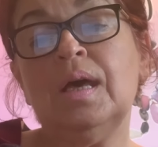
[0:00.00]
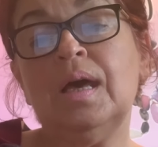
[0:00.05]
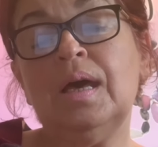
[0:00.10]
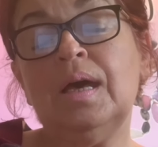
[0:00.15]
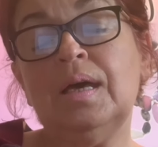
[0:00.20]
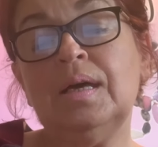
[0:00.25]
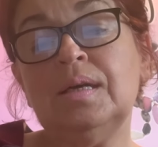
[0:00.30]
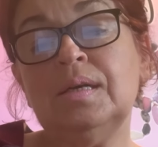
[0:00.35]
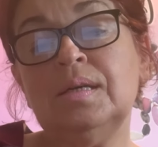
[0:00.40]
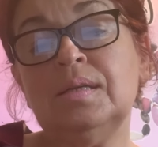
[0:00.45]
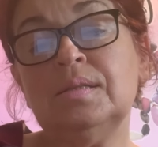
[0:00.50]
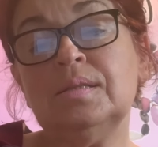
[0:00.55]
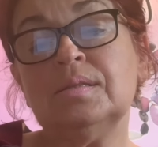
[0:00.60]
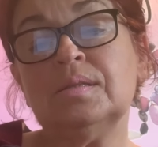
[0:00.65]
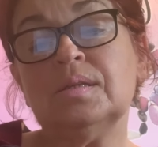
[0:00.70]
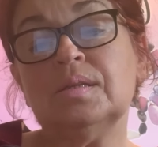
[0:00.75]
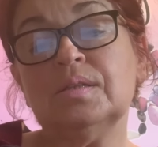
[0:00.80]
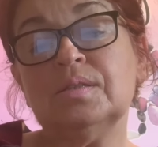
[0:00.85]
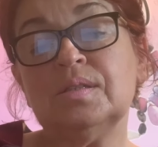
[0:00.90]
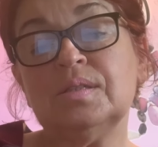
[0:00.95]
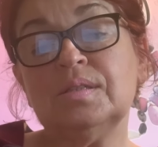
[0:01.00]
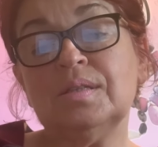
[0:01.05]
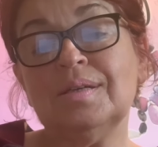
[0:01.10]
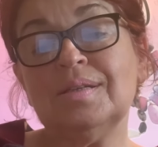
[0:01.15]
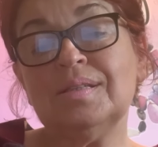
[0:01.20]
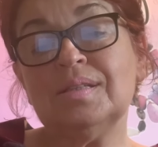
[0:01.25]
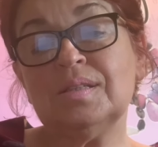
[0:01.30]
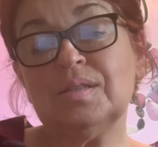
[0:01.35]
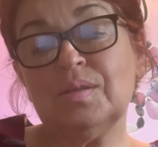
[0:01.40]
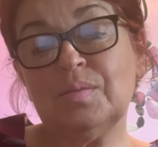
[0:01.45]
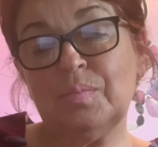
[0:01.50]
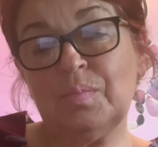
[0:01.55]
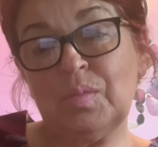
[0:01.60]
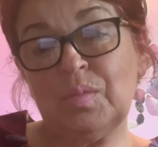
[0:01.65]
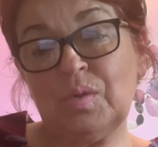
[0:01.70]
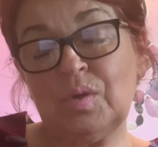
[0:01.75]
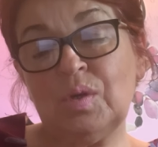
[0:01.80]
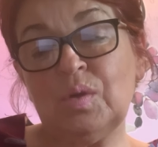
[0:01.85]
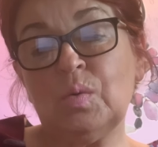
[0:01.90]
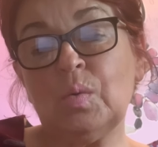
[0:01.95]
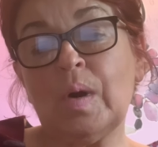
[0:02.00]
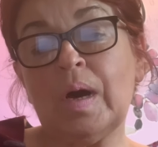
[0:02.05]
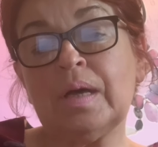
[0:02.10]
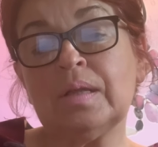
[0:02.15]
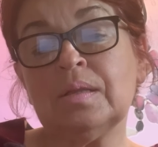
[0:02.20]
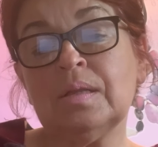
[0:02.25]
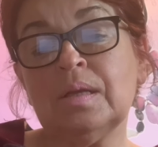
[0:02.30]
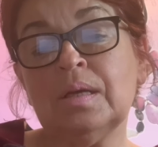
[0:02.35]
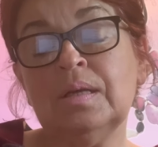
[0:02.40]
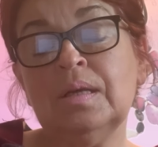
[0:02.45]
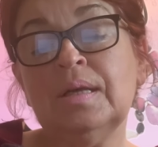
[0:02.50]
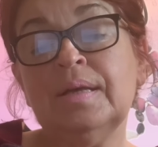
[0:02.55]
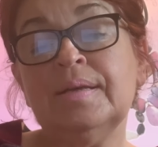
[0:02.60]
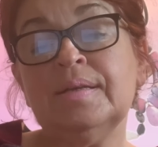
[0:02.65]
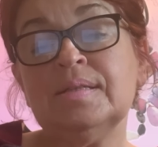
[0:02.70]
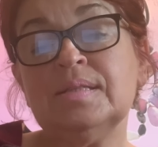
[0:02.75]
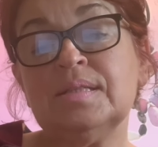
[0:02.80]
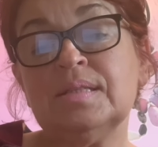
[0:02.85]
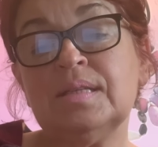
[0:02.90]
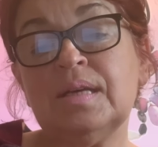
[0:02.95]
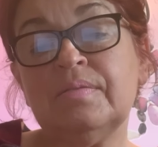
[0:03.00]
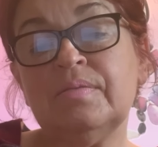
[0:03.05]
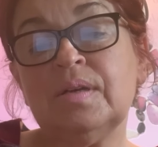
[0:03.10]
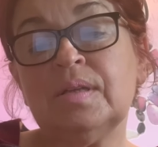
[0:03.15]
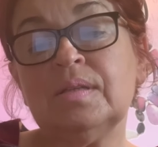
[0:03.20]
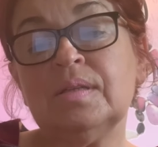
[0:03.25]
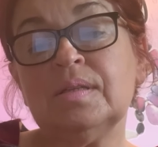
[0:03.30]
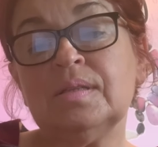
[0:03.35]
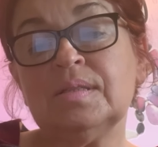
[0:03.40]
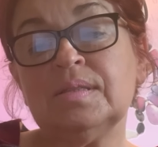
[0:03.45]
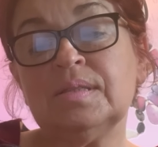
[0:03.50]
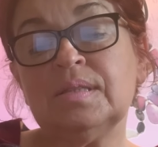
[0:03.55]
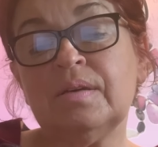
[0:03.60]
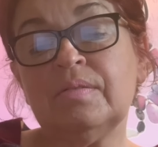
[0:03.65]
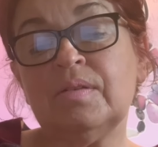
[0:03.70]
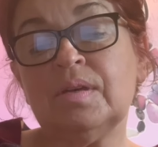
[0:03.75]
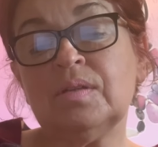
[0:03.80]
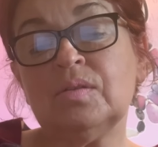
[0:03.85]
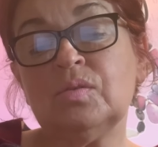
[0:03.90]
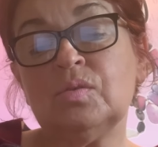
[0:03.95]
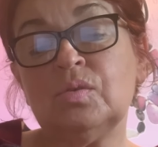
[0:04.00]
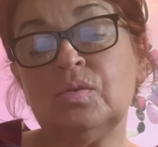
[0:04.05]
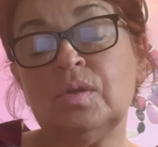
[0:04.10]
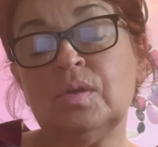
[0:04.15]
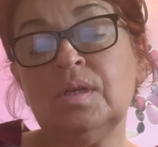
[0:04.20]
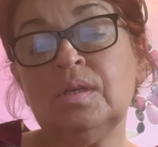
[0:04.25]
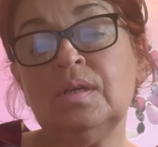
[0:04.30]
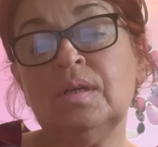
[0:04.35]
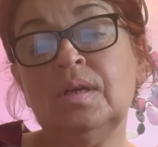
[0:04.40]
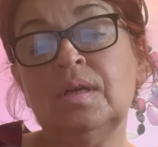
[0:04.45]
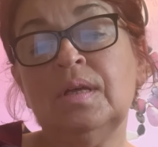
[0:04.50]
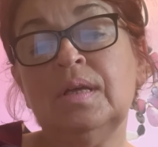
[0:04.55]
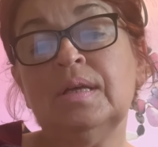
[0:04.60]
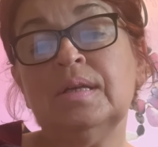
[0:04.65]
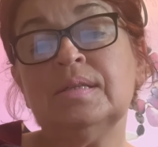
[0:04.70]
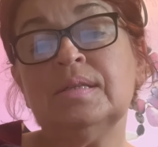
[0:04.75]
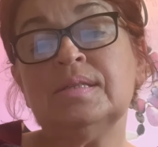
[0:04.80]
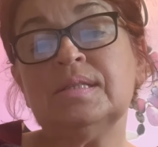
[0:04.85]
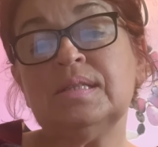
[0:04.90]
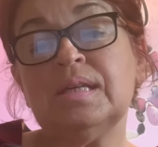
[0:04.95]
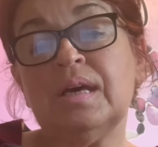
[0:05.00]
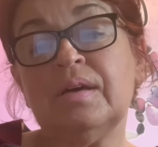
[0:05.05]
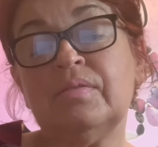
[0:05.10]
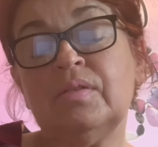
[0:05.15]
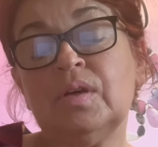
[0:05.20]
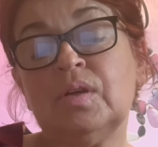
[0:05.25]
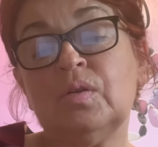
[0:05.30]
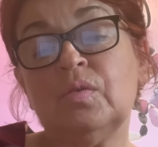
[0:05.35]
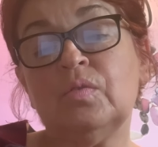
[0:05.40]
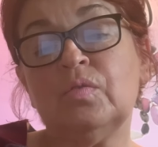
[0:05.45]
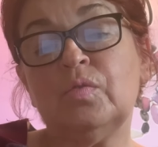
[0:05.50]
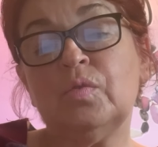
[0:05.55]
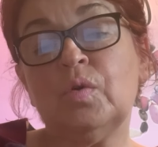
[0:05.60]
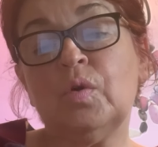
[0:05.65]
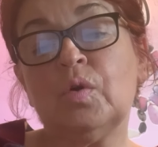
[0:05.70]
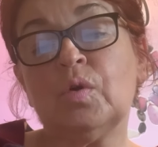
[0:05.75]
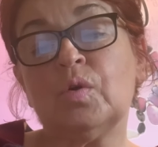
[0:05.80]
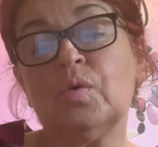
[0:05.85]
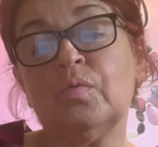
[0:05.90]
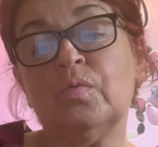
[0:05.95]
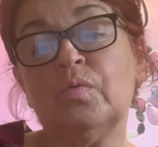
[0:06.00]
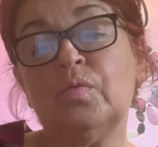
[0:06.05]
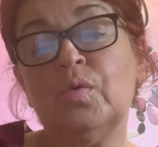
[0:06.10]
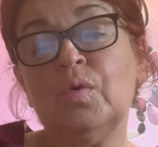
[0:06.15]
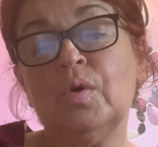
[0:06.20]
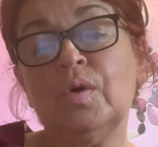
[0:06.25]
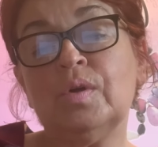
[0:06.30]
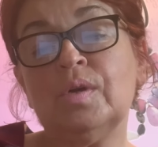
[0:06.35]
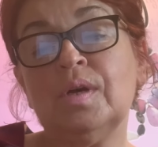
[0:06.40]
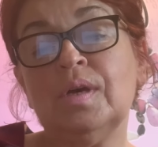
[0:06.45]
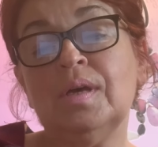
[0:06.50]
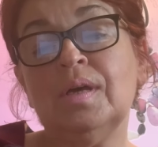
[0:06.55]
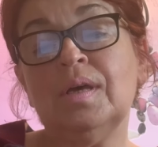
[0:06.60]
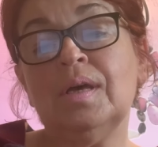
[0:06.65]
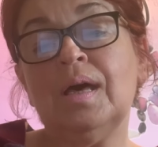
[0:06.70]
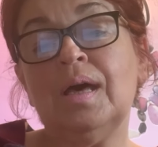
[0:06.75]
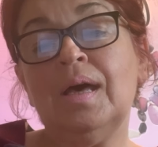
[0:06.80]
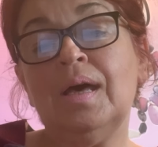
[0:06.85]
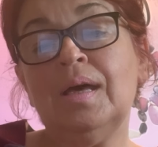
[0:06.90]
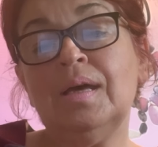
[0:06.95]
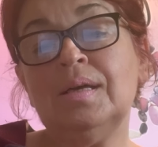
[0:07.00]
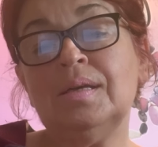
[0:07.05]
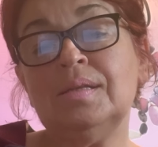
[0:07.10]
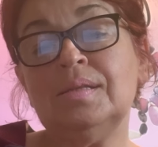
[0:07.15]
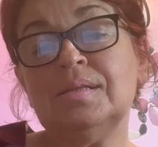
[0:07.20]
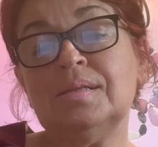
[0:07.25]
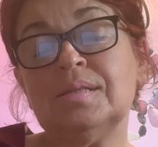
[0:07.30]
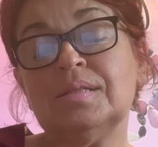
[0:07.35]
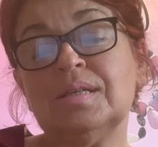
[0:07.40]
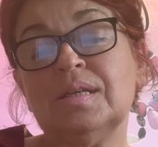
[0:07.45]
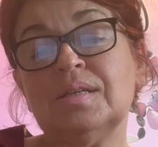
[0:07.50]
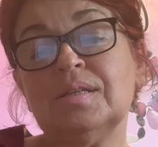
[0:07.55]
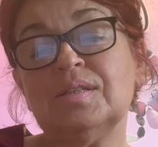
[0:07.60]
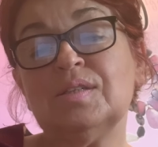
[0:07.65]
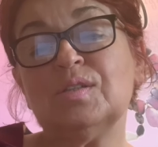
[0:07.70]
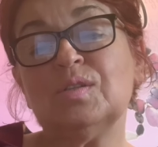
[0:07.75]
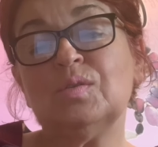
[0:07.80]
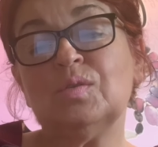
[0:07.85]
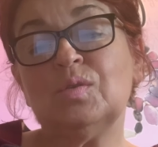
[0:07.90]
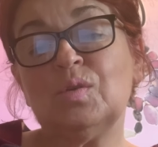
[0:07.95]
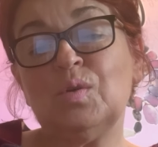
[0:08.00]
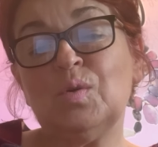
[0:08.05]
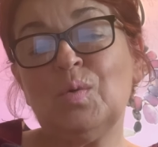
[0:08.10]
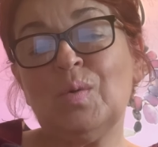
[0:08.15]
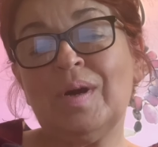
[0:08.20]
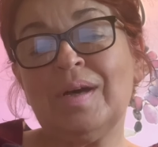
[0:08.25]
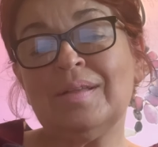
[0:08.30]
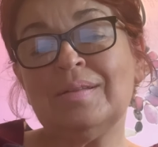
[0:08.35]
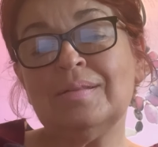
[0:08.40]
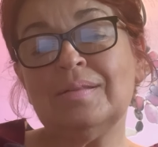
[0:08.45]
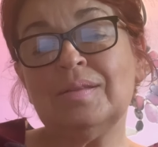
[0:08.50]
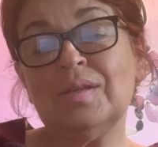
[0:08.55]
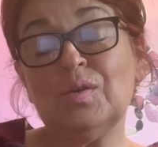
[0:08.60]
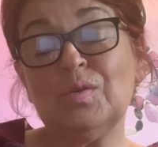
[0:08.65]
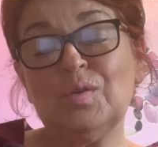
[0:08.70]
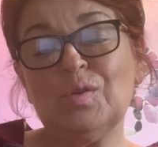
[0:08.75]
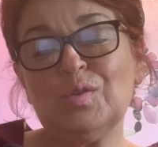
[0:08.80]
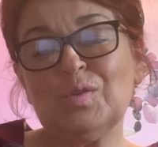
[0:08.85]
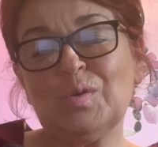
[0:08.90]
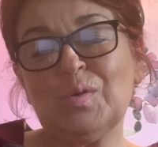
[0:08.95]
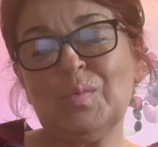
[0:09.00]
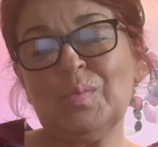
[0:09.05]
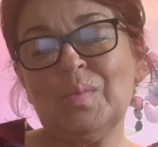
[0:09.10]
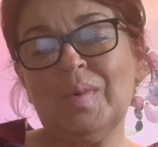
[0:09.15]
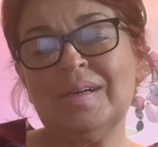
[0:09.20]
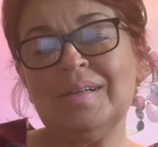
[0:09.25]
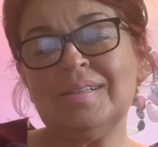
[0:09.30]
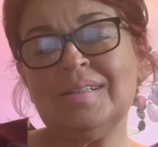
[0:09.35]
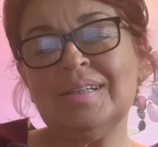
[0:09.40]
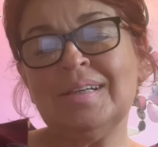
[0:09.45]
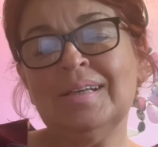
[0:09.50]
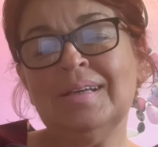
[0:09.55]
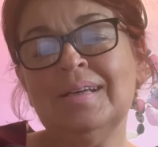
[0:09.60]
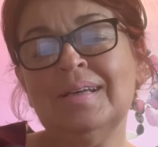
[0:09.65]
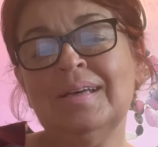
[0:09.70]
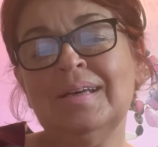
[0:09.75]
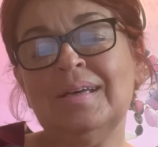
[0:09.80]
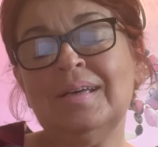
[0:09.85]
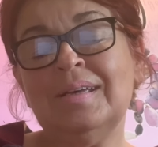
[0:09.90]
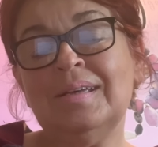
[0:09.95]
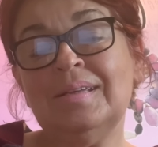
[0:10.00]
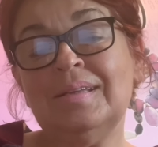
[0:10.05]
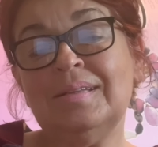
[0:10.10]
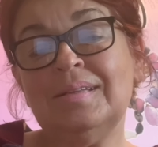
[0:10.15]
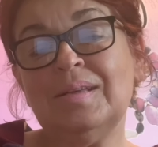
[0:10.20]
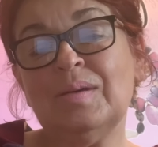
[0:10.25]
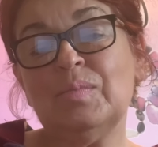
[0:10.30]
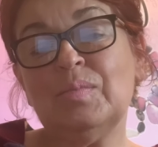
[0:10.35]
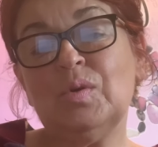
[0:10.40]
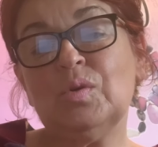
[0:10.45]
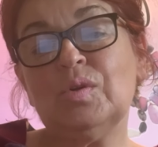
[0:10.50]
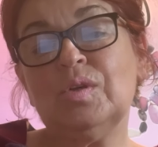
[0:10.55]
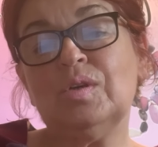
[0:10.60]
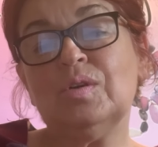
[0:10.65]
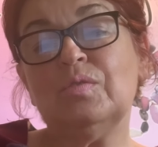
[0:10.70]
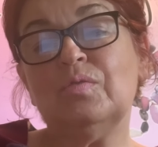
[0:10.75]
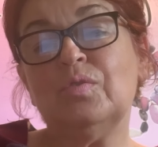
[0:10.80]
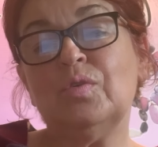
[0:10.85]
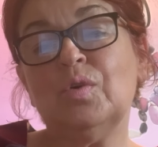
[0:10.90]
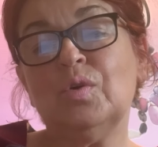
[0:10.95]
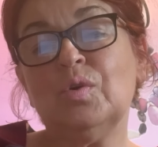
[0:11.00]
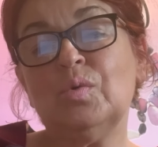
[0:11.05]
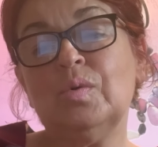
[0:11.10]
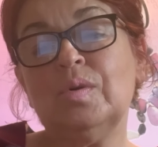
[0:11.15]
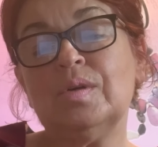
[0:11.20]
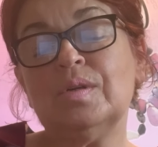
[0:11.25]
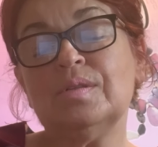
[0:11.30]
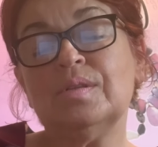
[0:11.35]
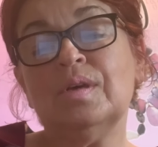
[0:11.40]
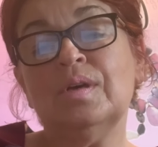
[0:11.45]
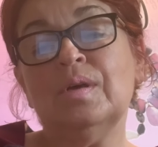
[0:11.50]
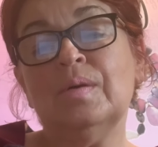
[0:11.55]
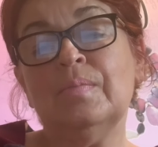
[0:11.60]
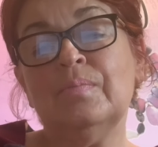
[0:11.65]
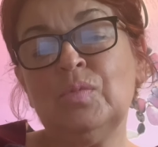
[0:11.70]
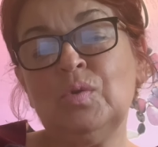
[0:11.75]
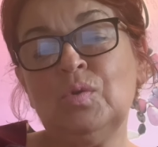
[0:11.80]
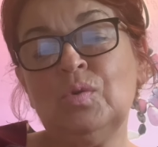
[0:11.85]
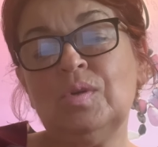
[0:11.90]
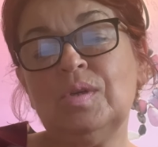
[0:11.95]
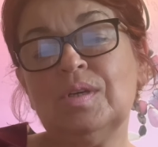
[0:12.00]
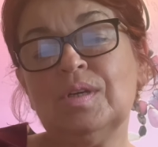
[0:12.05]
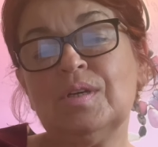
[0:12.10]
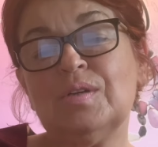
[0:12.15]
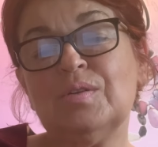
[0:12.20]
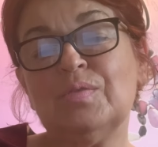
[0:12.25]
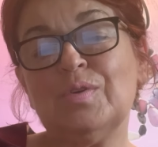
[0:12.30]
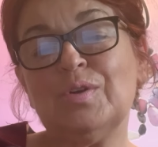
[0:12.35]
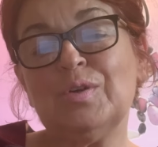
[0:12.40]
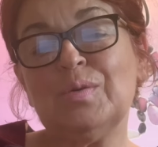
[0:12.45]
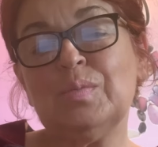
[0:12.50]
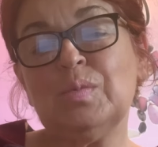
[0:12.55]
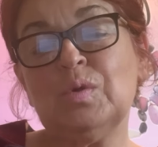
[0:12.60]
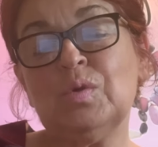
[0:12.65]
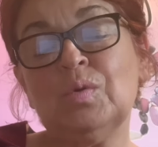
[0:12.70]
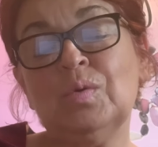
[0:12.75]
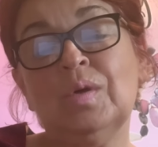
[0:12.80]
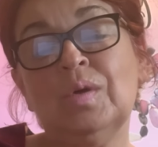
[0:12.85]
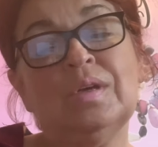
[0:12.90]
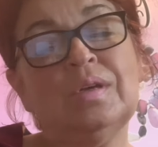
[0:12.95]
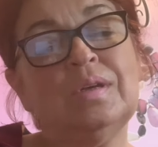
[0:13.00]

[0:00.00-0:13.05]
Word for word: 8631 773 744 8631 thank you so much and I'm looking forward to hear from you.